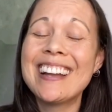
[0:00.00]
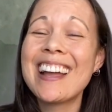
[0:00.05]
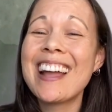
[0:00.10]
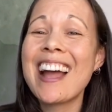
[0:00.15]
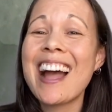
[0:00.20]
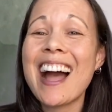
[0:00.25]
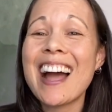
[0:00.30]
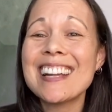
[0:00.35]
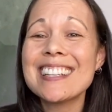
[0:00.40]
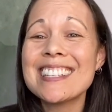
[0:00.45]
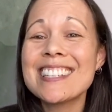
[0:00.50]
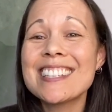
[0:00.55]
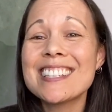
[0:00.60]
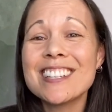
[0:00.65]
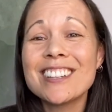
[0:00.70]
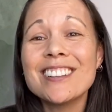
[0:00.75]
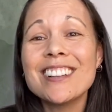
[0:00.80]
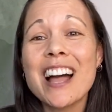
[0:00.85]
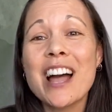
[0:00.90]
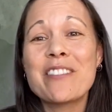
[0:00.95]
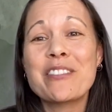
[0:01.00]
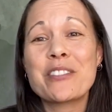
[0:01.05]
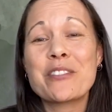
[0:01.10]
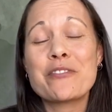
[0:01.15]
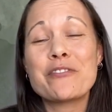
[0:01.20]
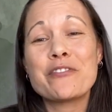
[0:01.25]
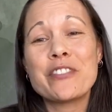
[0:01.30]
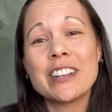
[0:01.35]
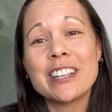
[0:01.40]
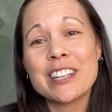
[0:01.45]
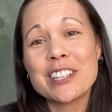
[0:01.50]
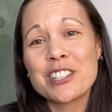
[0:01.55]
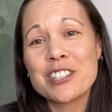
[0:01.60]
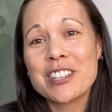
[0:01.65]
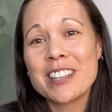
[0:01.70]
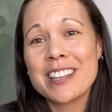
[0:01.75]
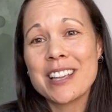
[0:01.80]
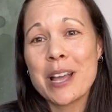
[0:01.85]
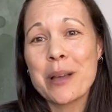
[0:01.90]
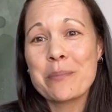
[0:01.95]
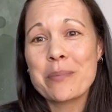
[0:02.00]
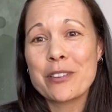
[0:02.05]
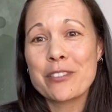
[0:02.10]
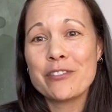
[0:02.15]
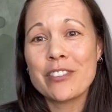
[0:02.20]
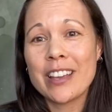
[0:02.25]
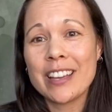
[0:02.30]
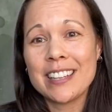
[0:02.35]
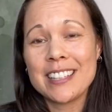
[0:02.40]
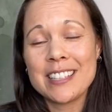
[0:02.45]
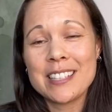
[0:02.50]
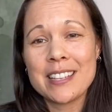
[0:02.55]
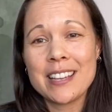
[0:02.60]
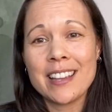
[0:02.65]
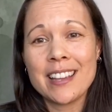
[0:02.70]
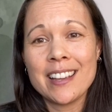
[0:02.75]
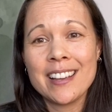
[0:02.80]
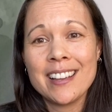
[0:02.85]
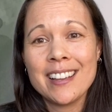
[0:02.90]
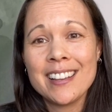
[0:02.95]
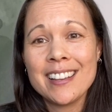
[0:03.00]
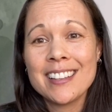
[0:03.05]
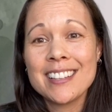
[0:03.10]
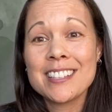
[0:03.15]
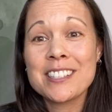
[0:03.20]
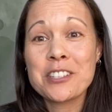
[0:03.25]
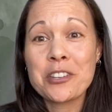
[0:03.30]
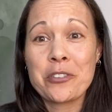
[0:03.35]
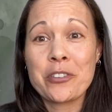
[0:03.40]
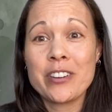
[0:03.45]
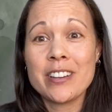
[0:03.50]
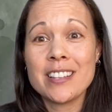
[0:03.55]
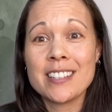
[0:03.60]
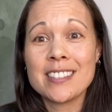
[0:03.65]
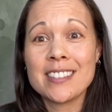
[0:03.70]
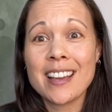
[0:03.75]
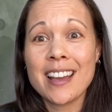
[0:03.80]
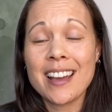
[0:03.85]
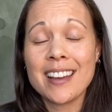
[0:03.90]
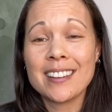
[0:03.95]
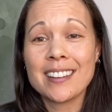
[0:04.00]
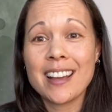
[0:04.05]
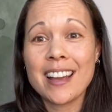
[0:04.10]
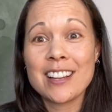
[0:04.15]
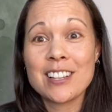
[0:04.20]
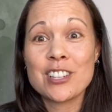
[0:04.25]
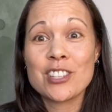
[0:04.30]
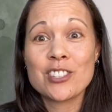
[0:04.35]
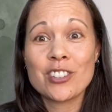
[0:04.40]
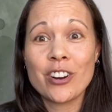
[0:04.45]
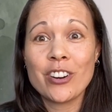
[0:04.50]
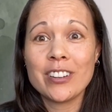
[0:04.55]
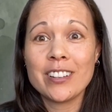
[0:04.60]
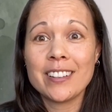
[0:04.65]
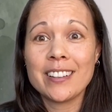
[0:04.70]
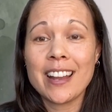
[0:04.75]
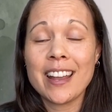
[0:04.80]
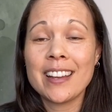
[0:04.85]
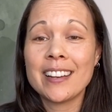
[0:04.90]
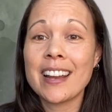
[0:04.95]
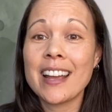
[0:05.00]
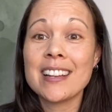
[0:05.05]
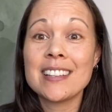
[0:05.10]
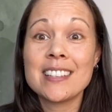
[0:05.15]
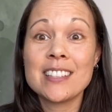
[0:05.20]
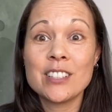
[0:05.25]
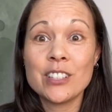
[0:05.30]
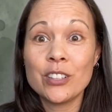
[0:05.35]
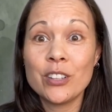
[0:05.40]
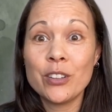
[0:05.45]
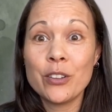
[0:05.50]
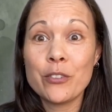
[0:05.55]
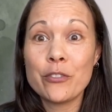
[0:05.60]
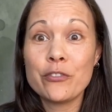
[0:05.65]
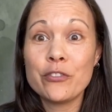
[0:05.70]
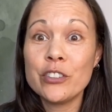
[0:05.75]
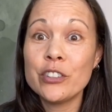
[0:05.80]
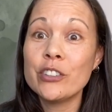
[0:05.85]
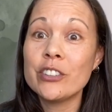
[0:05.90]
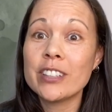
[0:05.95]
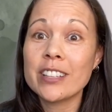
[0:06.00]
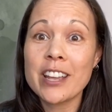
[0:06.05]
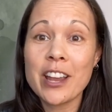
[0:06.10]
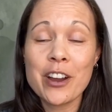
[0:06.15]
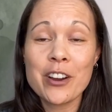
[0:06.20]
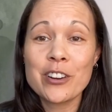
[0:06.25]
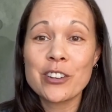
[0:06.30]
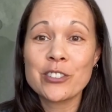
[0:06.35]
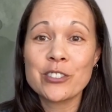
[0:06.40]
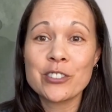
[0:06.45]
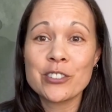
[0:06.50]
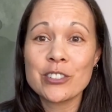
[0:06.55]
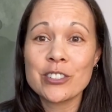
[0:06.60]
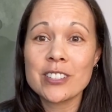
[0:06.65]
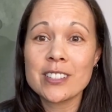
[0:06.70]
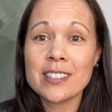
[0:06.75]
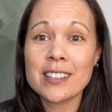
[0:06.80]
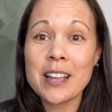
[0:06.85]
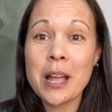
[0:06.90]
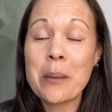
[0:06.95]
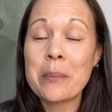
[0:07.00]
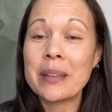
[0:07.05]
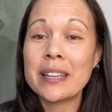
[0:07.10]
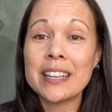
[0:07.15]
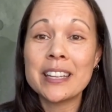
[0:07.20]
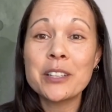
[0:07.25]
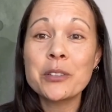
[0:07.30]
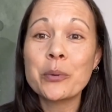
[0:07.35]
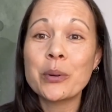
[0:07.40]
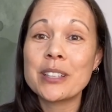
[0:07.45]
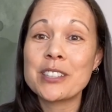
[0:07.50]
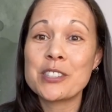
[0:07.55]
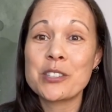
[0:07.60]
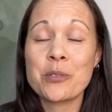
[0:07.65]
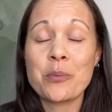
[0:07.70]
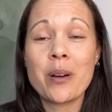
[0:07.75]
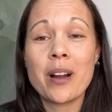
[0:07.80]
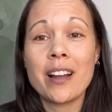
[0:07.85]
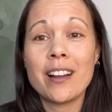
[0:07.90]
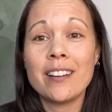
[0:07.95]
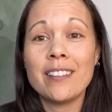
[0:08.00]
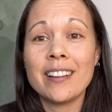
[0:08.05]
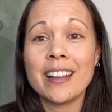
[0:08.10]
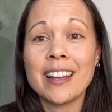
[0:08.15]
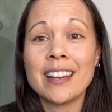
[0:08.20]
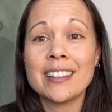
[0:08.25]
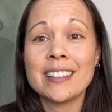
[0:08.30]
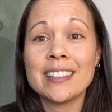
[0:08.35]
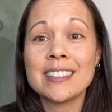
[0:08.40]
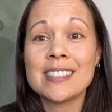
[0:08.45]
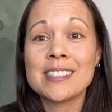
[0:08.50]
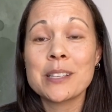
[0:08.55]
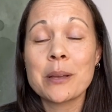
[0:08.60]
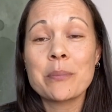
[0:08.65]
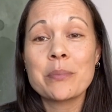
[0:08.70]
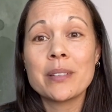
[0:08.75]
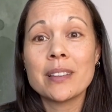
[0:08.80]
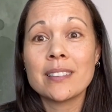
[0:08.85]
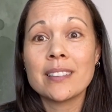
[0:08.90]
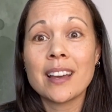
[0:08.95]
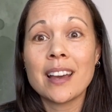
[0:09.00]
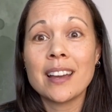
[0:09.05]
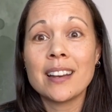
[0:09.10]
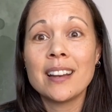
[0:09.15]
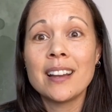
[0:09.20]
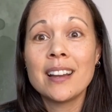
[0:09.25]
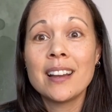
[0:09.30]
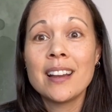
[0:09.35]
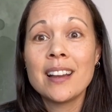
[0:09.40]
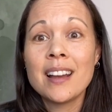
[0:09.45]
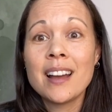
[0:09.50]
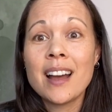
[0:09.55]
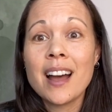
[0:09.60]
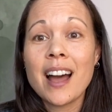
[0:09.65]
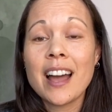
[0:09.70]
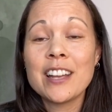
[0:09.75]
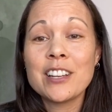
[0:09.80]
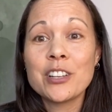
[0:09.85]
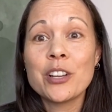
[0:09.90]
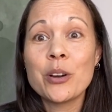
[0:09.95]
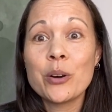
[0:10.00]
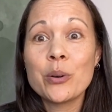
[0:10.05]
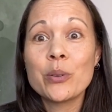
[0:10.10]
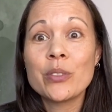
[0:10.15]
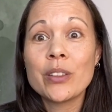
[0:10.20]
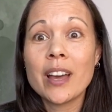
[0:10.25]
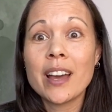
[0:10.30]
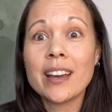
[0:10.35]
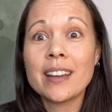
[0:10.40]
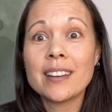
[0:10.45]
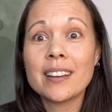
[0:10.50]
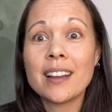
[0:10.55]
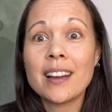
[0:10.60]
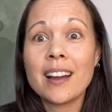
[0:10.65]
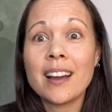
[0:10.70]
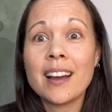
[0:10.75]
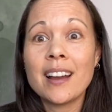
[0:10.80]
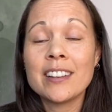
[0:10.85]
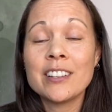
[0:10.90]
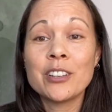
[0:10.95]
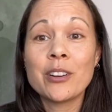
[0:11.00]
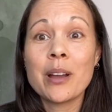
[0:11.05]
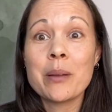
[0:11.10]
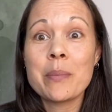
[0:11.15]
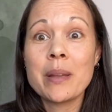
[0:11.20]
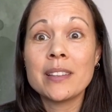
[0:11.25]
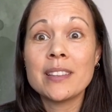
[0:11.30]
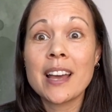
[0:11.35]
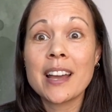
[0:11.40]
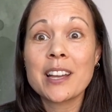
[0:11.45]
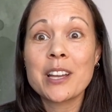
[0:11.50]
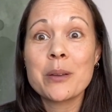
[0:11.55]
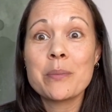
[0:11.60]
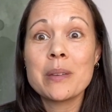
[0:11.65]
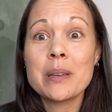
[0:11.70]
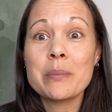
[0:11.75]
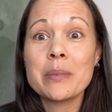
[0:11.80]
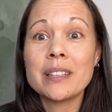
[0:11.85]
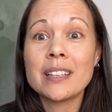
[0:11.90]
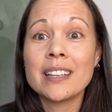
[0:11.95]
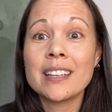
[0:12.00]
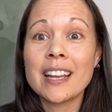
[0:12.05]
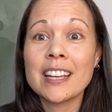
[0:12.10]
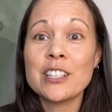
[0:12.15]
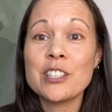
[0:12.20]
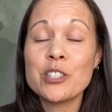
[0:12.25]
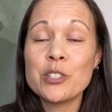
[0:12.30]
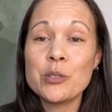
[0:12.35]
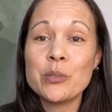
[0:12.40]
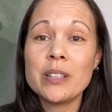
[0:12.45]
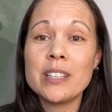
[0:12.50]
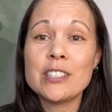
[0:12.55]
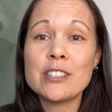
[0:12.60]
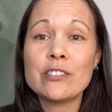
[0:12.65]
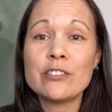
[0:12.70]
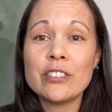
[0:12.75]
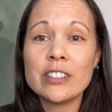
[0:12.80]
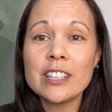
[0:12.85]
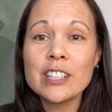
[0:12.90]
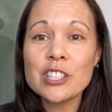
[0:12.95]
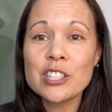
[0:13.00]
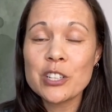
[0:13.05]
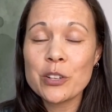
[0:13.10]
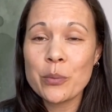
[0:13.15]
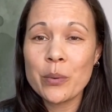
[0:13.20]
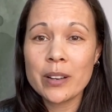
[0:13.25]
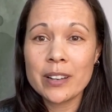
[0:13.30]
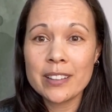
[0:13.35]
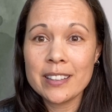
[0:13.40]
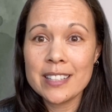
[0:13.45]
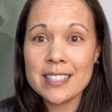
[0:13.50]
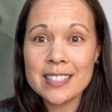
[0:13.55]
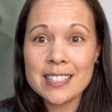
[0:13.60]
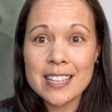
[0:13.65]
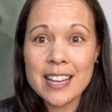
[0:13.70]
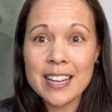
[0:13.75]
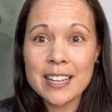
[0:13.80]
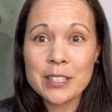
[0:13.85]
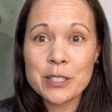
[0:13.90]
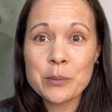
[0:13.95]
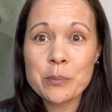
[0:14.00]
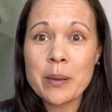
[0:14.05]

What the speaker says: I still haven't finished the epic fantasy series that I started, and I still feel the characters coming in once in a while. And it's something that I know that, you know, I made that commitment and I do need to finish it one of these days.